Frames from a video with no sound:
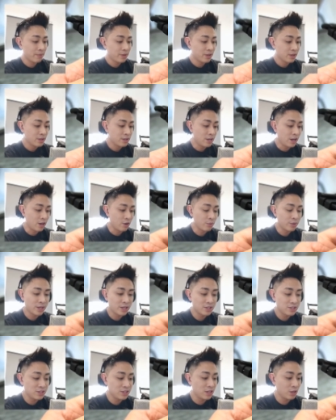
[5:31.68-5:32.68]
yeah, we can
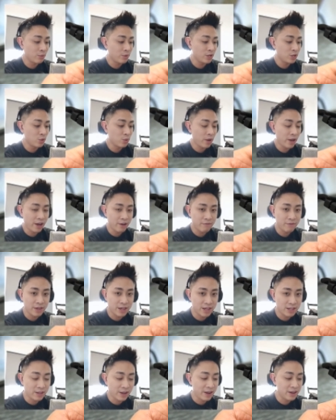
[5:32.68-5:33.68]
see that we do have
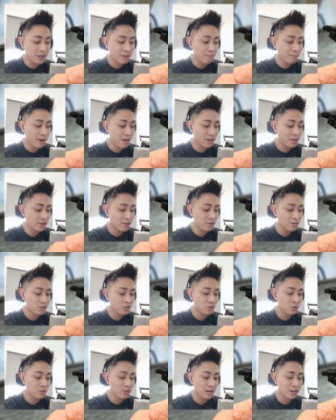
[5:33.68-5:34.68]
a tiny mic here,
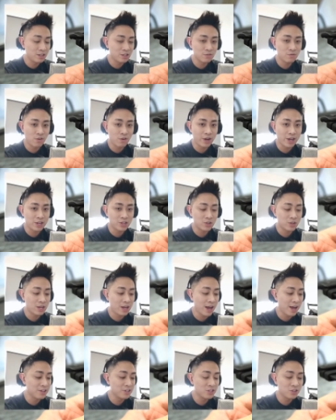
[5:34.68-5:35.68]
so that is for actually
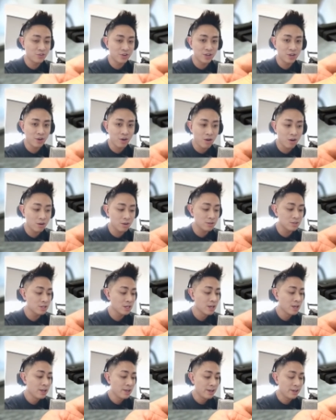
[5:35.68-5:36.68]
answering calls
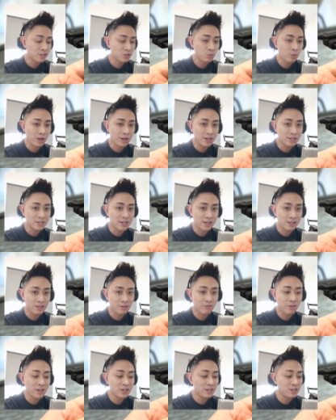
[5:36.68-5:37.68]
as well as
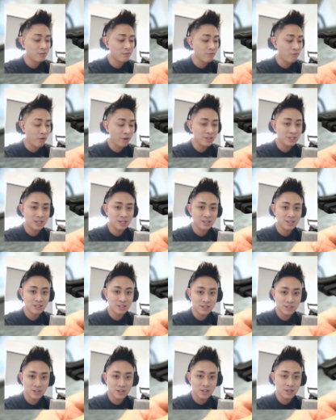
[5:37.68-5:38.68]
activating the voice
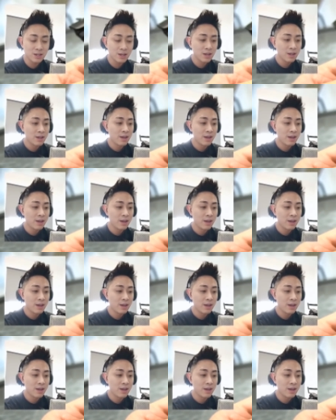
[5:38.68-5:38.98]
assistant.